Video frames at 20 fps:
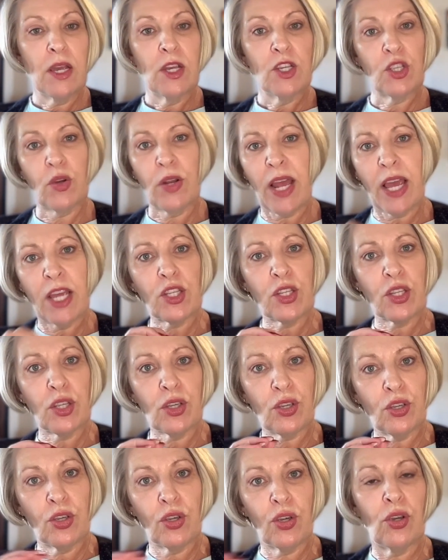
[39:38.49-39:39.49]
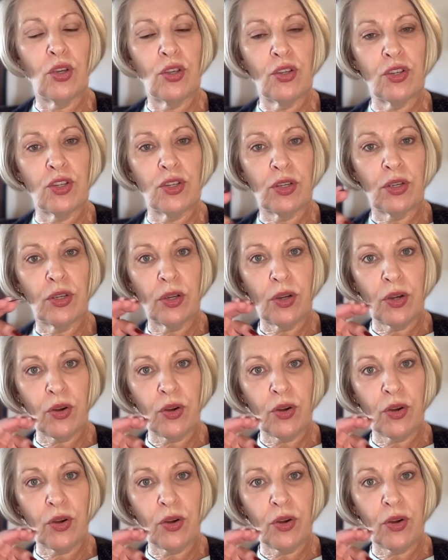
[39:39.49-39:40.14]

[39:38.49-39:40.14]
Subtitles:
So it has huge